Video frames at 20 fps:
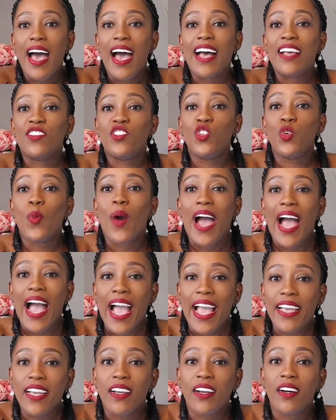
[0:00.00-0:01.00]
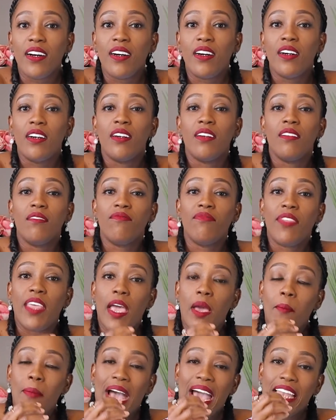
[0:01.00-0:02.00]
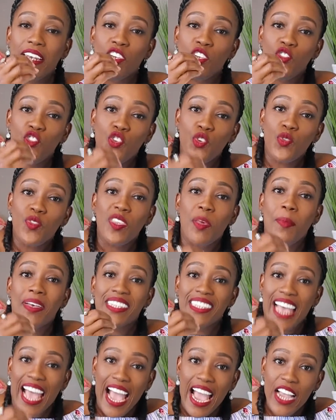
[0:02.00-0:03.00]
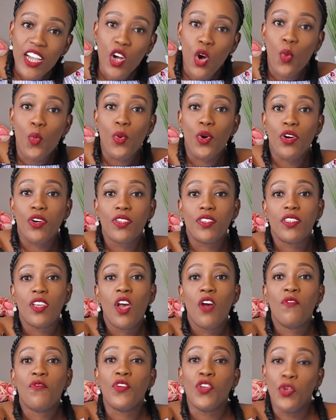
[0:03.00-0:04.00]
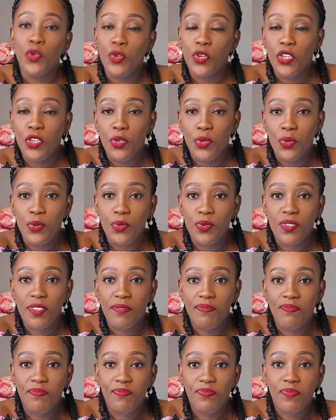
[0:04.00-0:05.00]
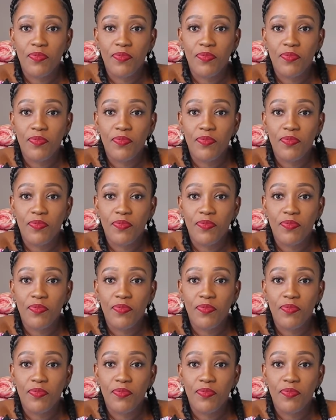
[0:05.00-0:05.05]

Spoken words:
as you anchor them and choose them as anchor words for you to use.